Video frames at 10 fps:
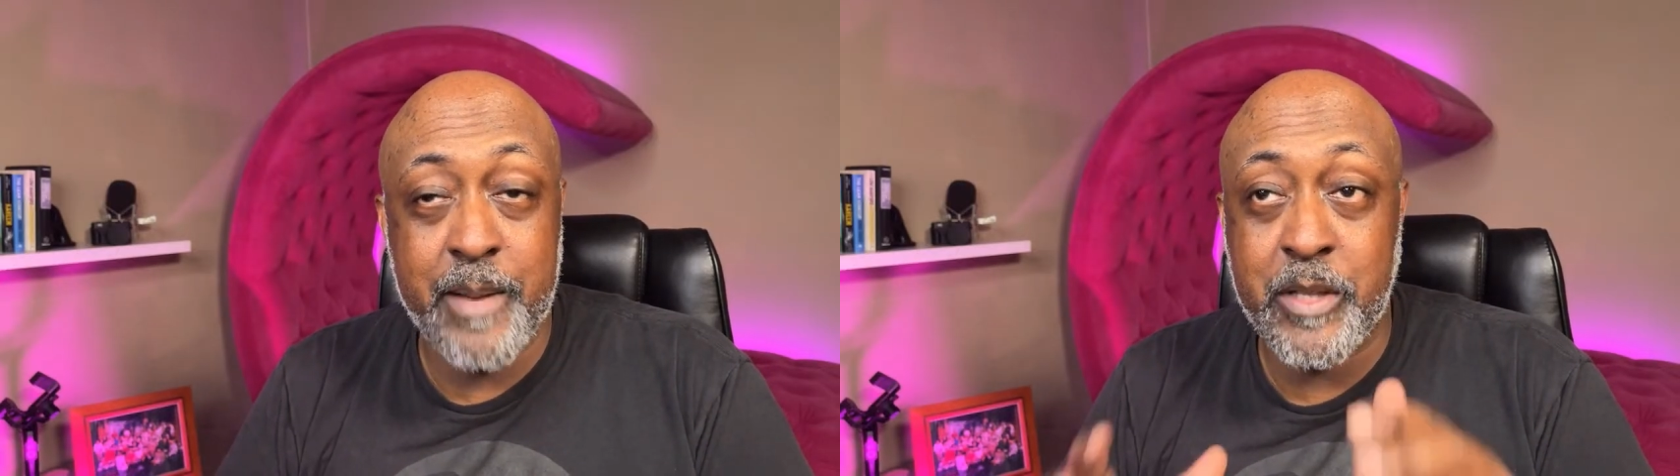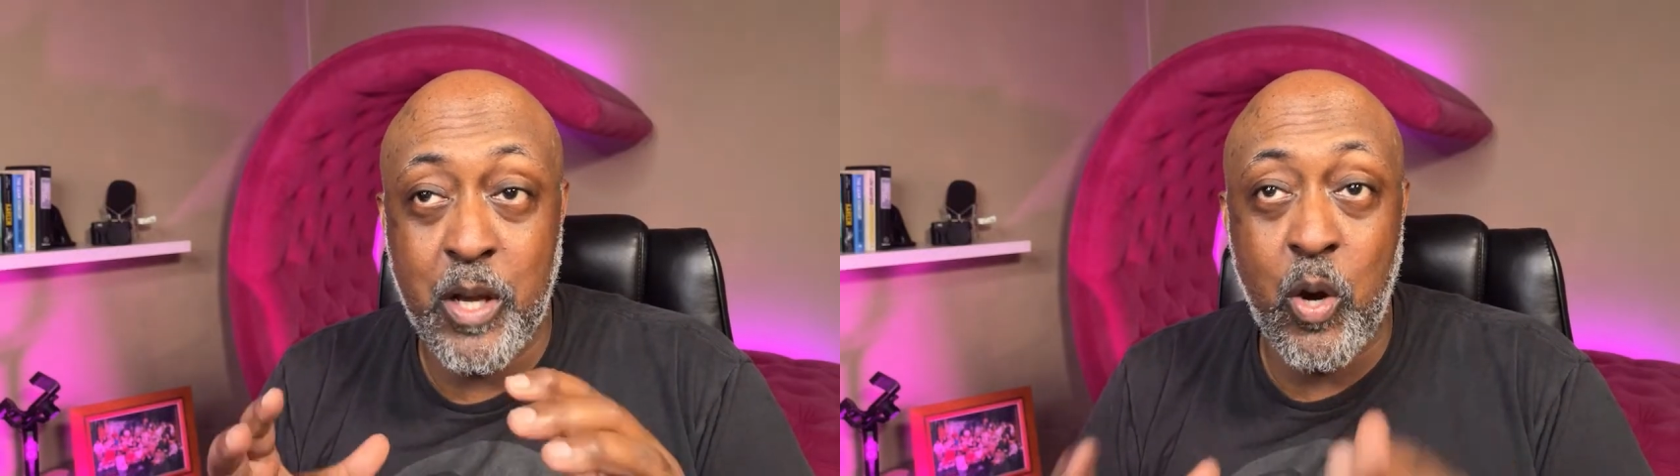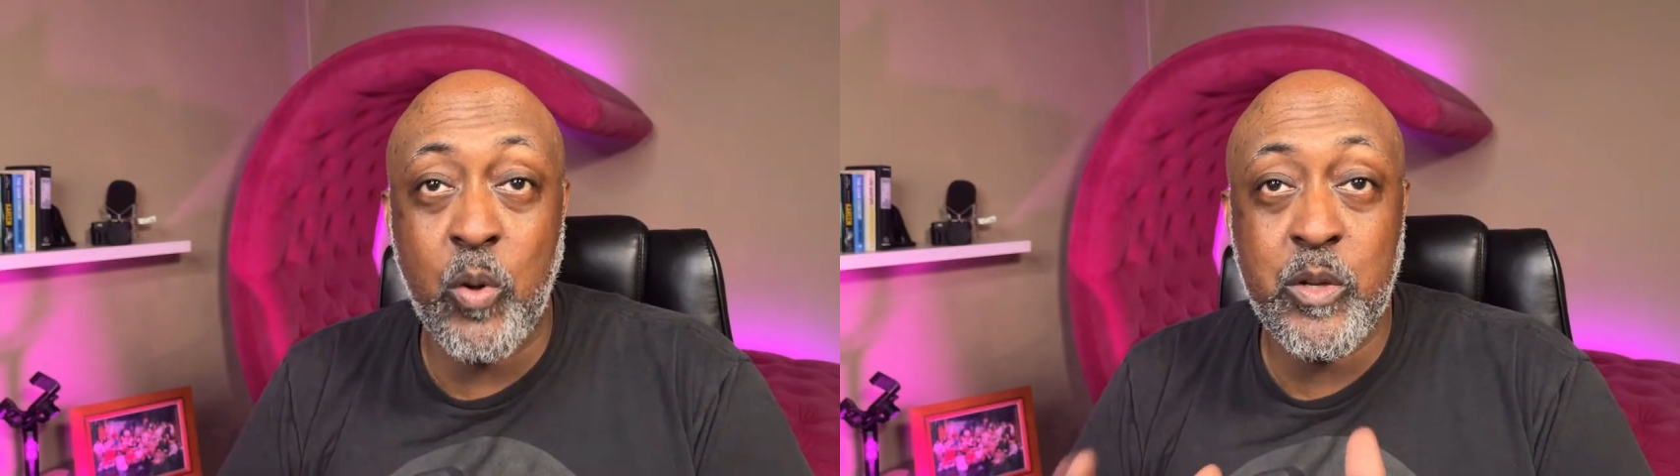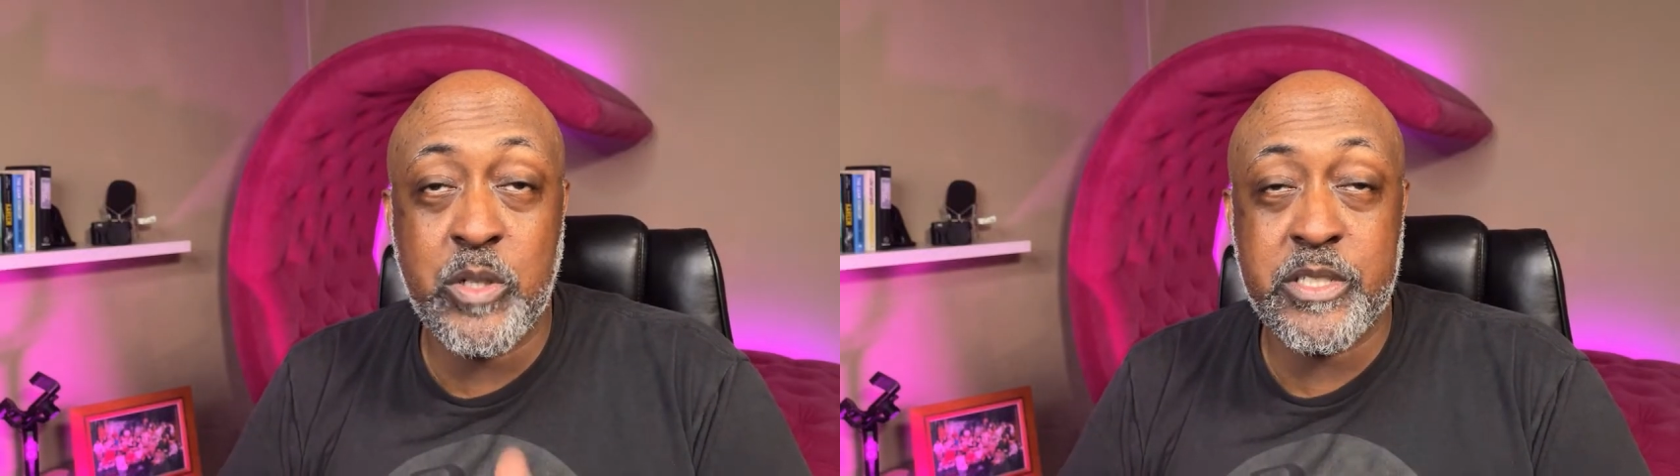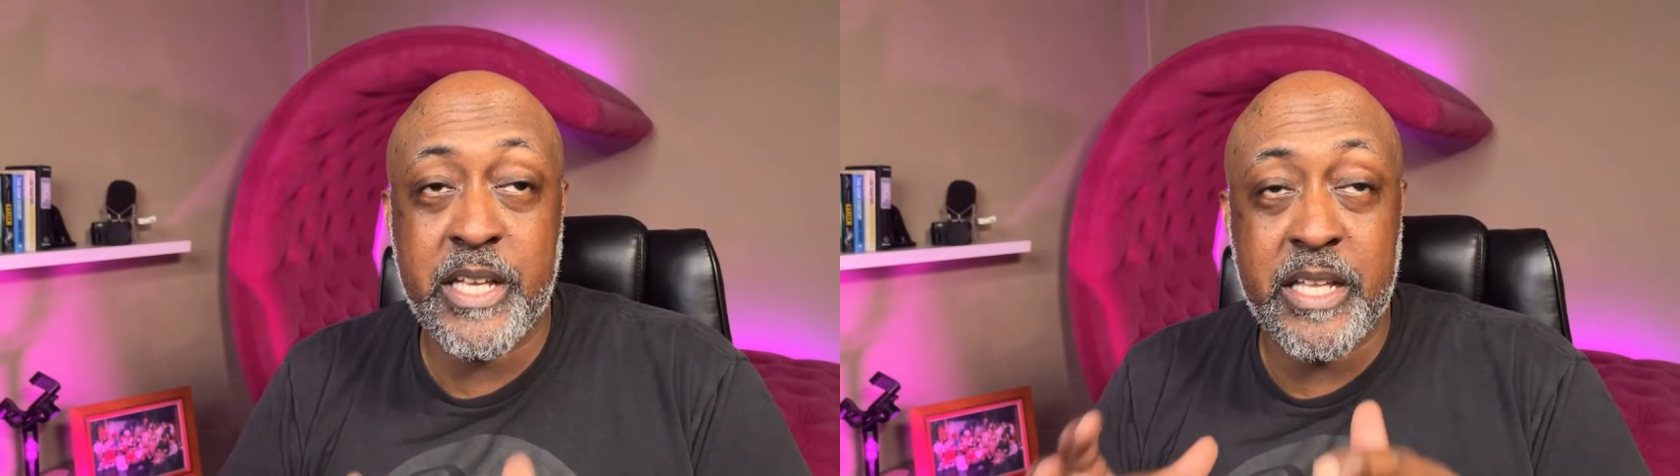The only ones
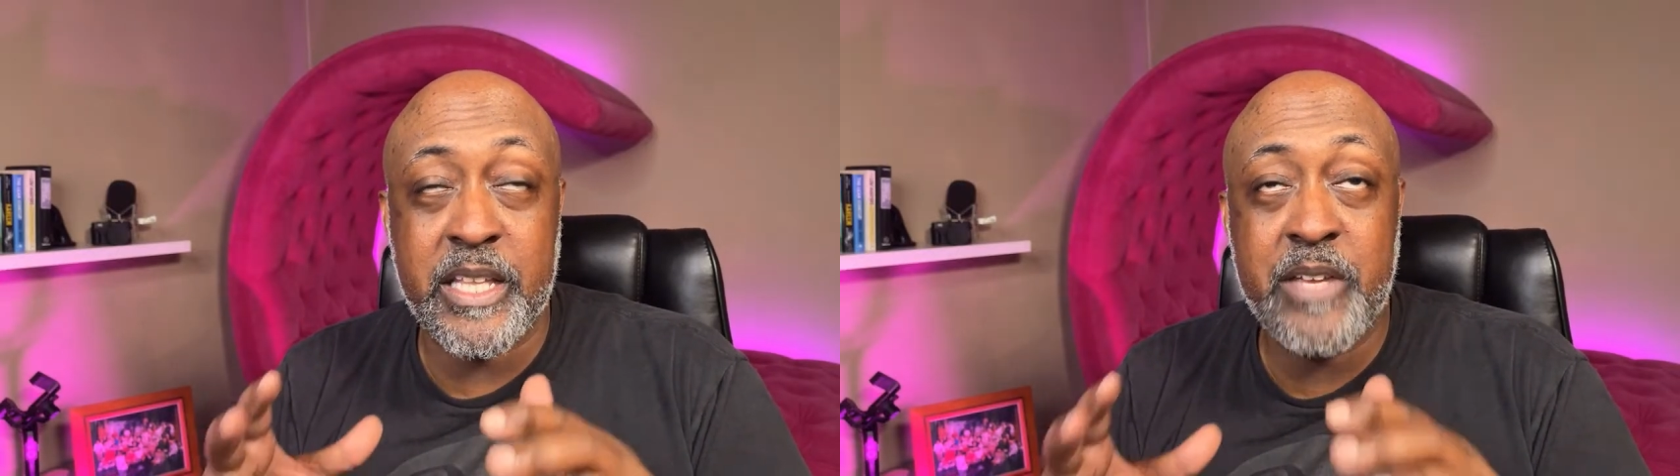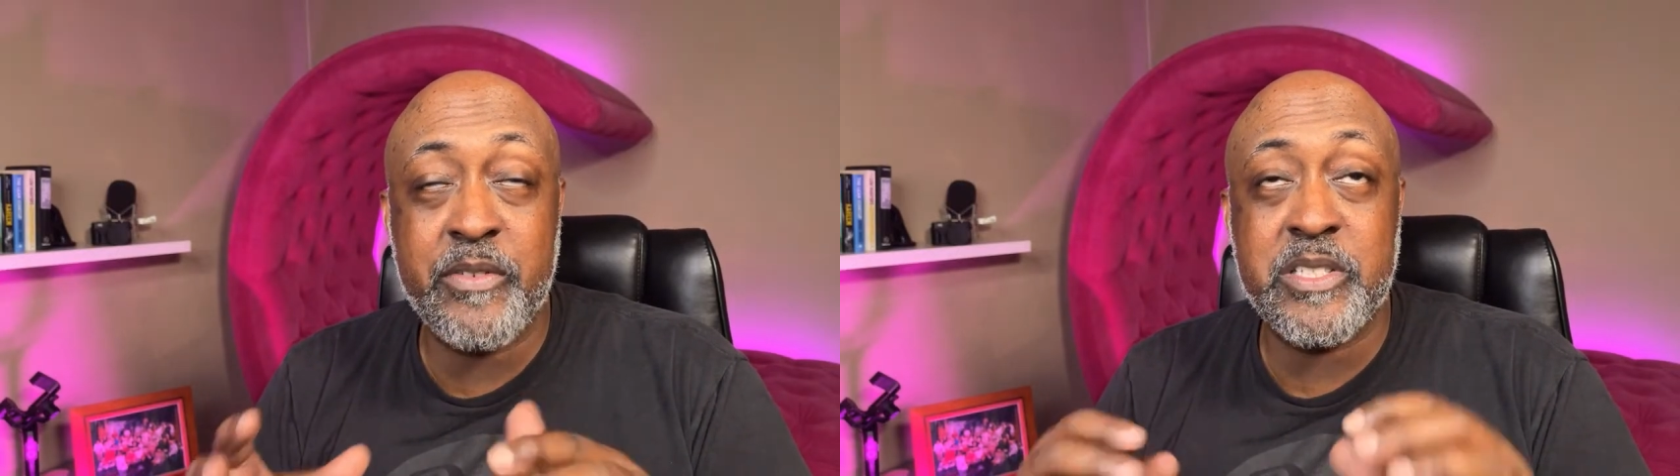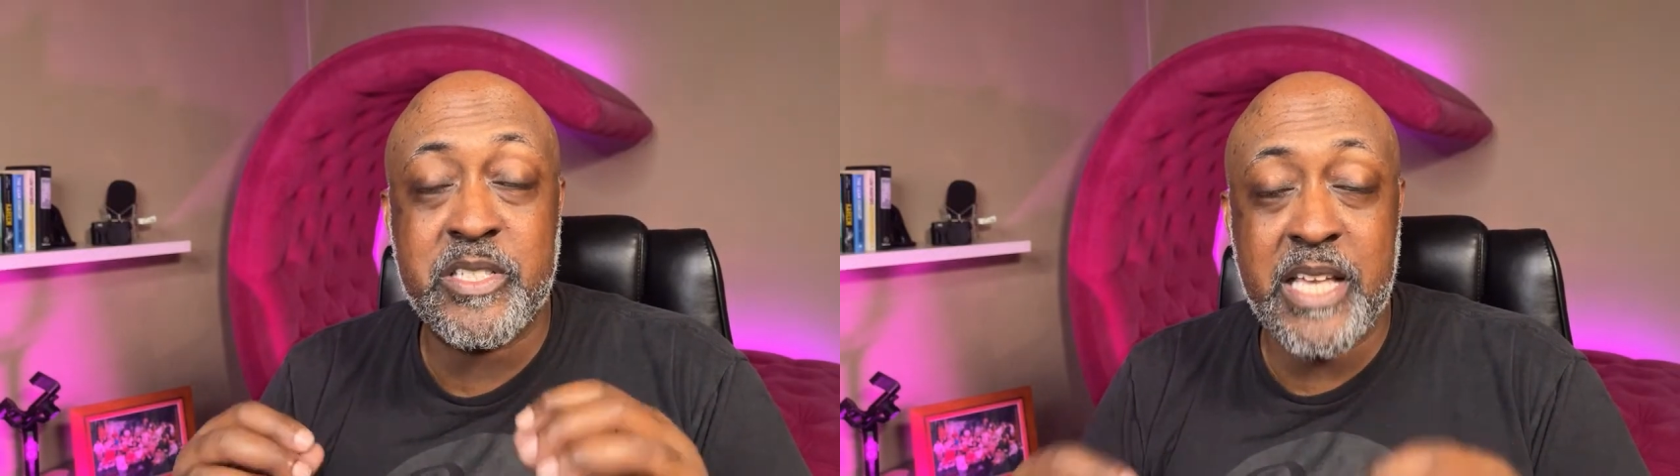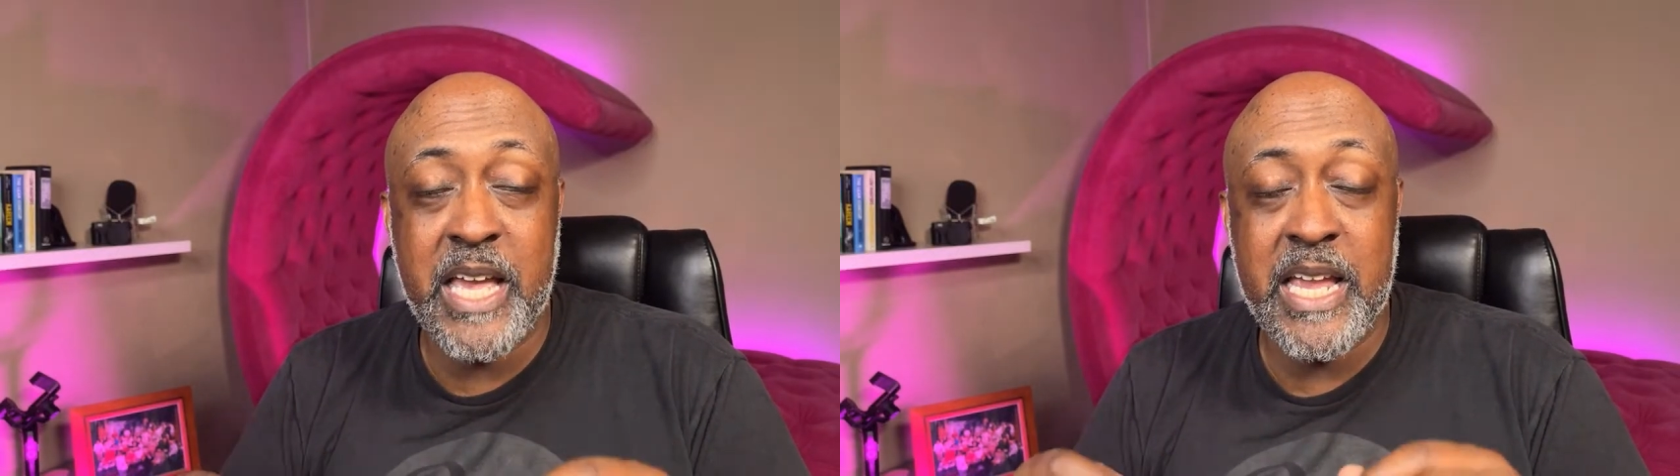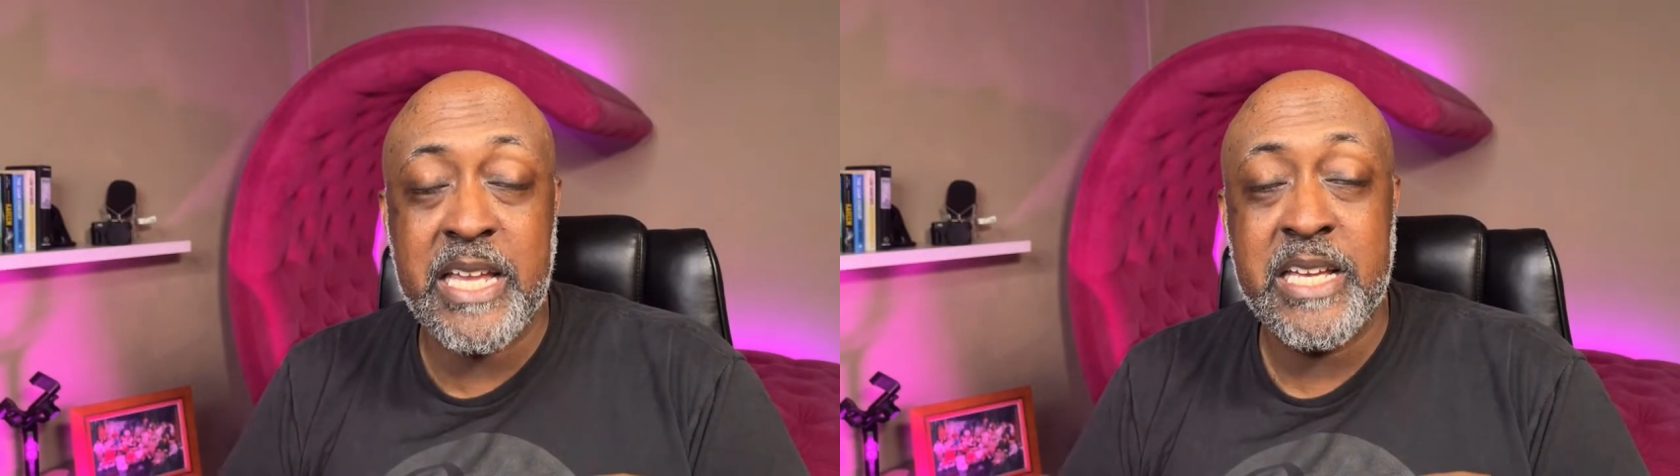they can even
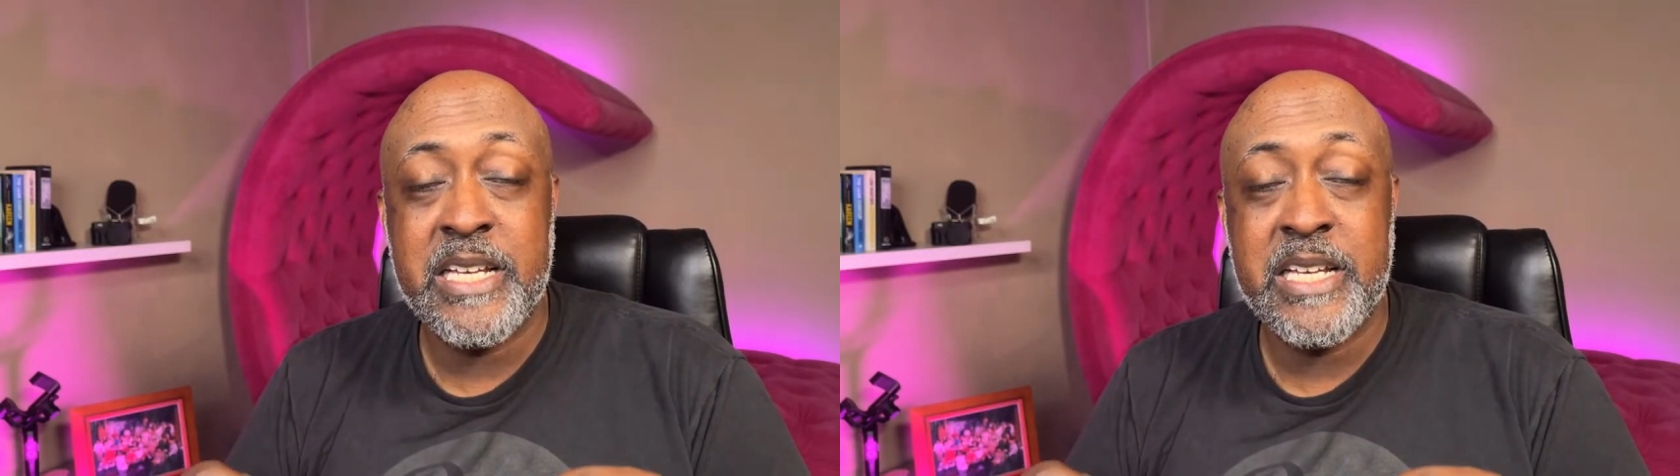say